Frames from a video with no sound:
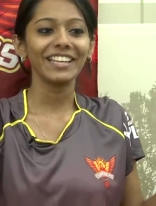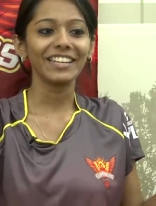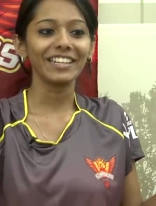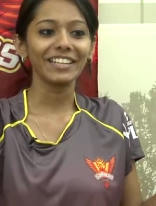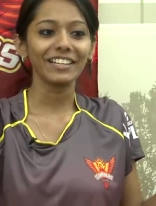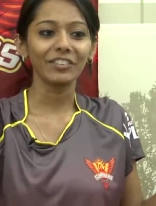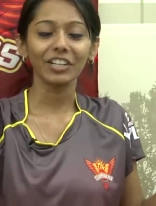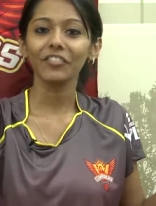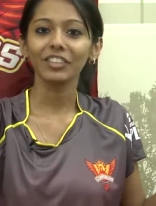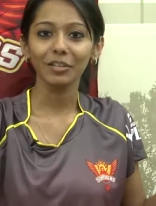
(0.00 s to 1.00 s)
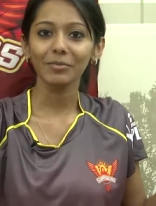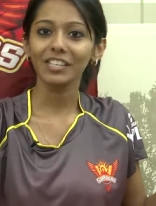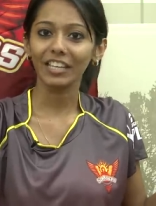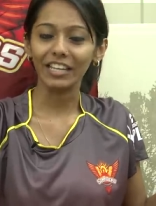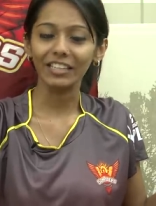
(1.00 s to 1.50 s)
and uh, working with him
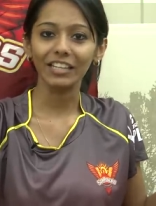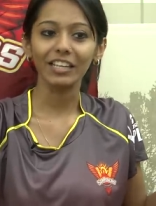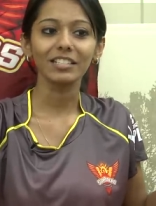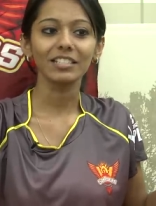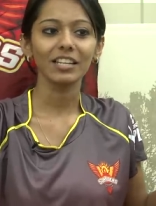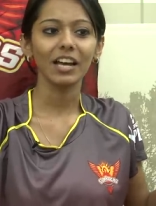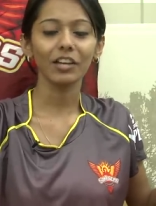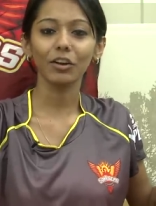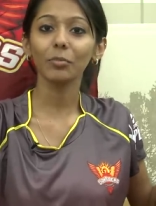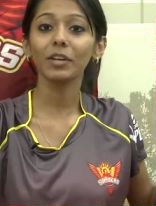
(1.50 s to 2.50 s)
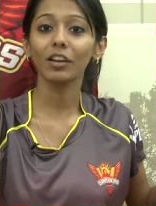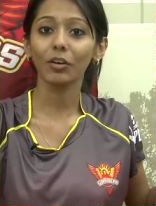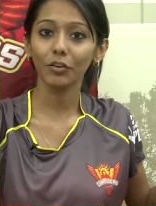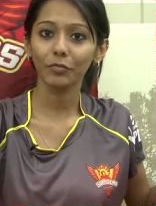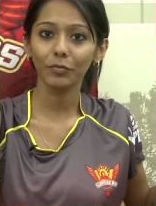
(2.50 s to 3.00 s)
is a great thing and I got to meet a
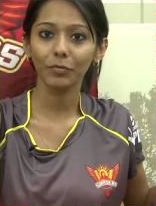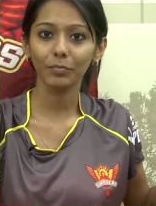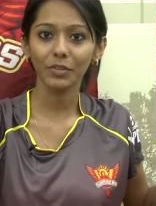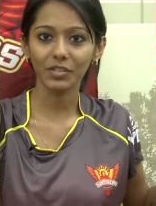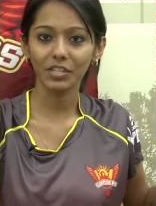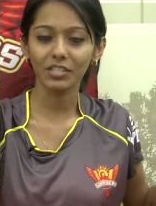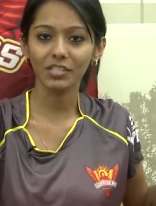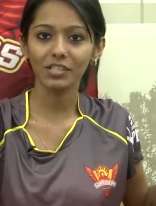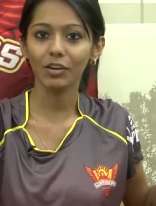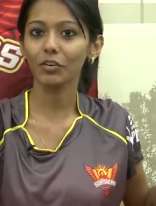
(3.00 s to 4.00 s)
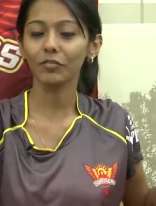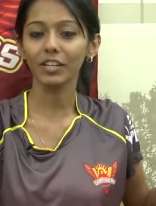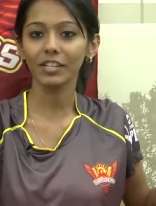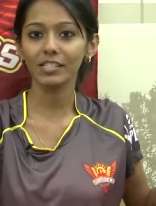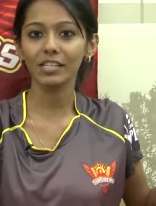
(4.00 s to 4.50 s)
lot of musicians, a lot of
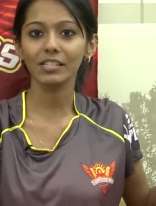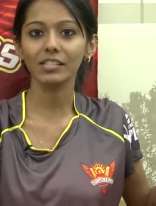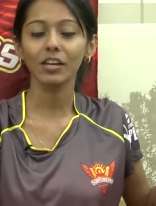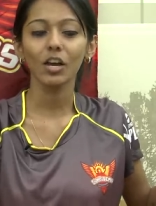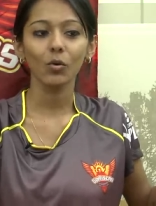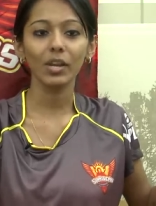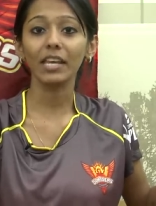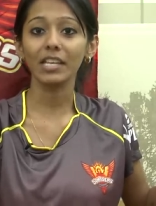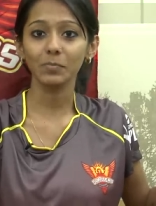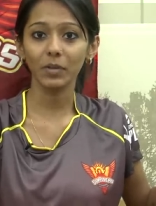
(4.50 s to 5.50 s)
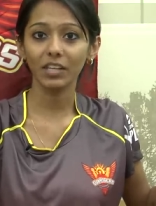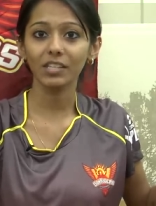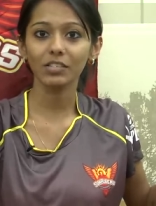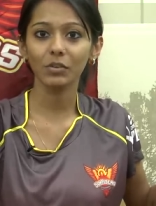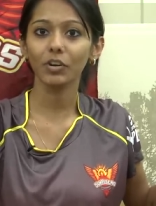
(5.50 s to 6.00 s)
lyricists who are like
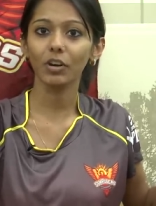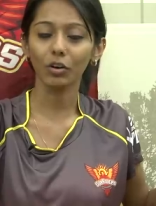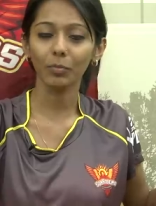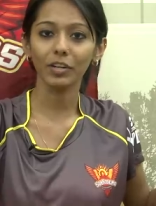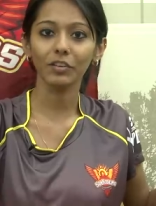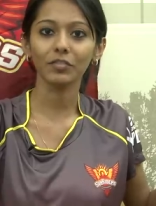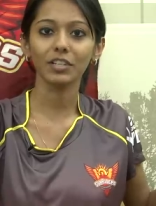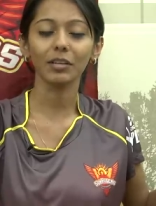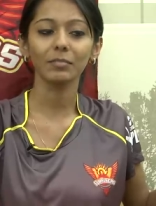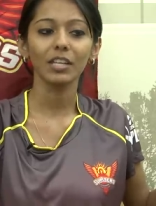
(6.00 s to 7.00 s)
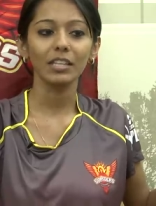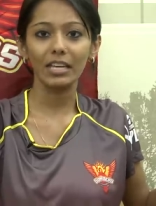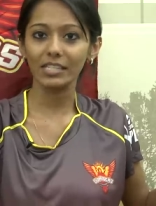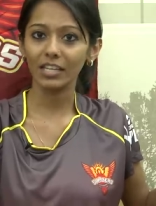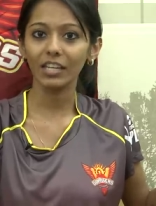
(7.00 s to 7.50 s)
experienced over a long period of time.
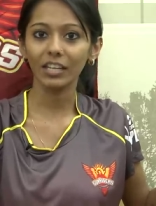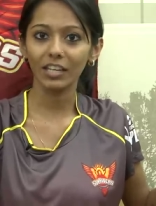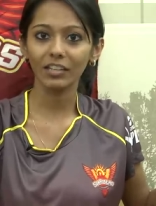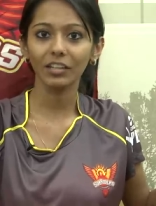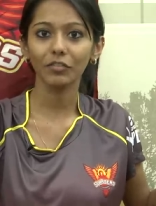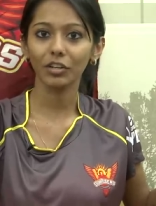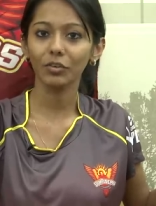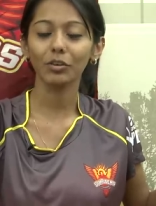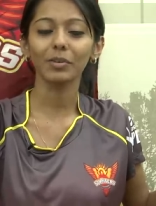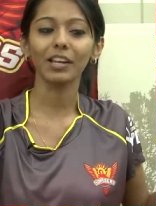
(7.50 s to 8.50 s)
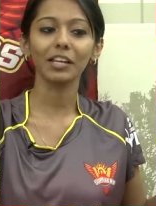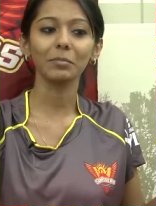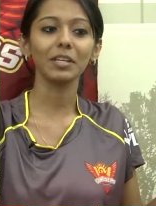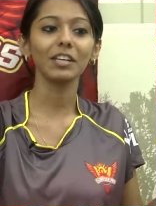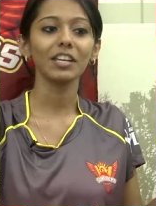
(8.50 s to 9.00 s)
That is again a great thing for a newcomer like
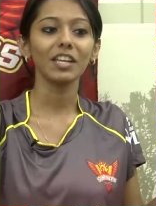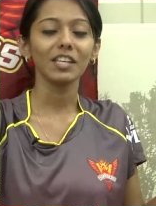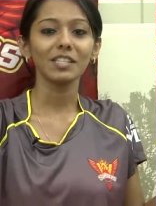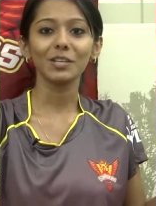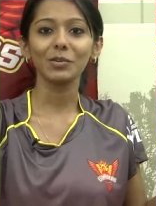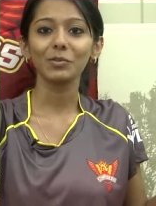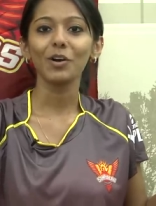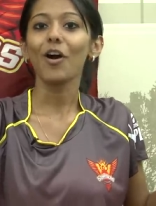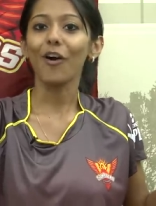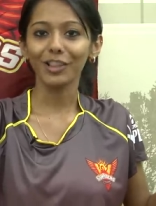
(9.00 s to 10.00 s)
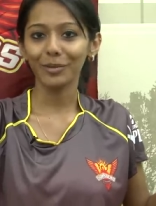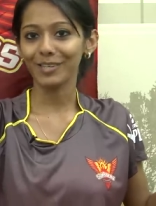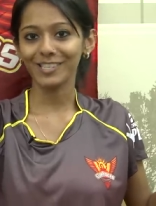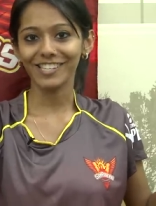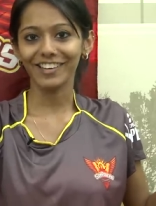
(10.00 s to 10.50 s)
me. So all the
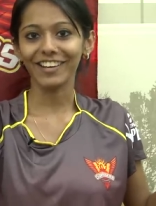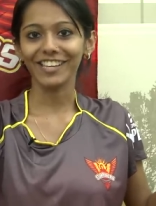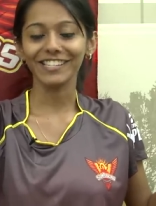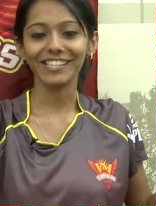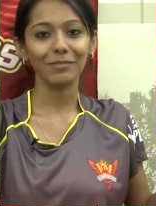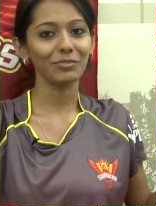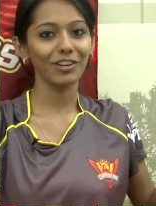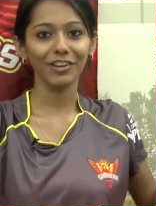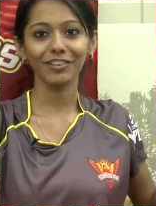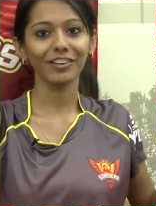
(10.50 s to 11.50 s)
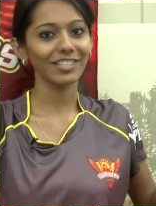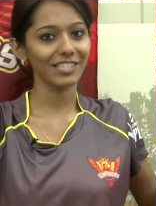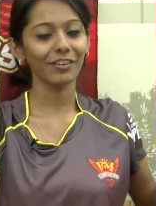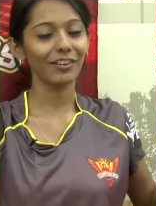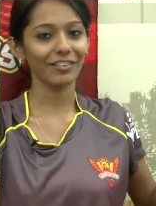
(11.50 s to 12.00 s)
best to Sunrisers. I'm sure you
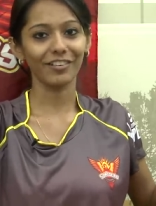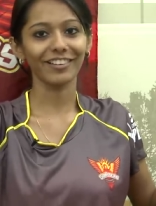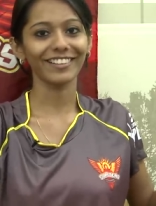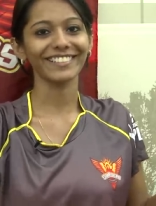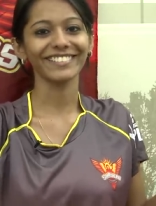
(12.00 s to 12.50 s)
guys are gonna rock.